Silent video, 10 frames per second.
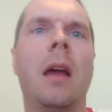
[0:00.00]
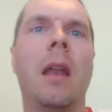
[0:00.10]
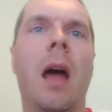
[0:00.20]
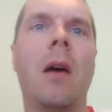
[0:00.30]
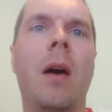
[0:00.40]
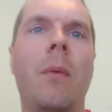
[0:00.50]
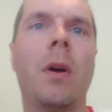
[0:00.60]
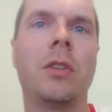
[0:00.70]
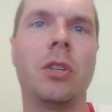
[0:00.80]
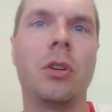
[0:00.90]
Now I
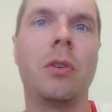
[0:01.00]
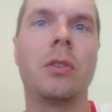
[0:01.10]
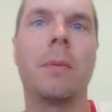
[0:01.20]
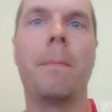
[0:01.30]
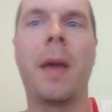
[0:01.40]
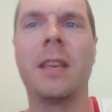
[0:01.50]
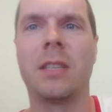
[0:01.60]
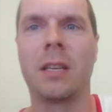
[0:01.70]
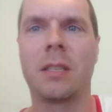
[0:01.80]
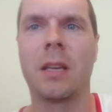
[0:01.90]
want to show you some
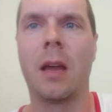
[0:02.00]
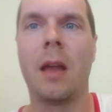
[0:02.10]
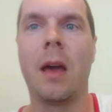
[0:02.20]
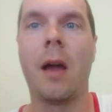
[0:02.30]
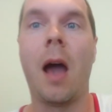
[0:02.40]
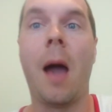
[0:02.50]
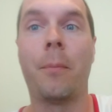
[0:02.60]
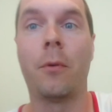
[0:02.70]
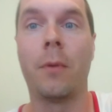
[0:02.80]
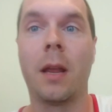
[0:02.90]
basics on how to
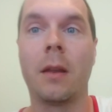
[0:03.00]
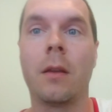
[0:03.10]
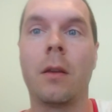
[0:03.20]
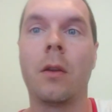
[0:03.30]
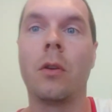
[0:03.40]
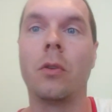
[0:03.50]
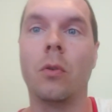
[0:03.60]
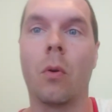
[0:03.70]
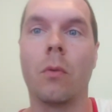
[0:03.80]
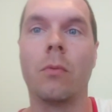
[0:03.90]
operate
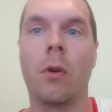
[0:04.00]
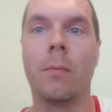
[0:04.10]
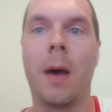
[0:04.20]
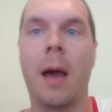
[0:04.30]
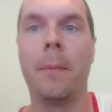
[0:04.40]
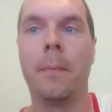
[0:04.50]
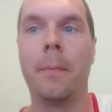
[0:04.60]
your robot.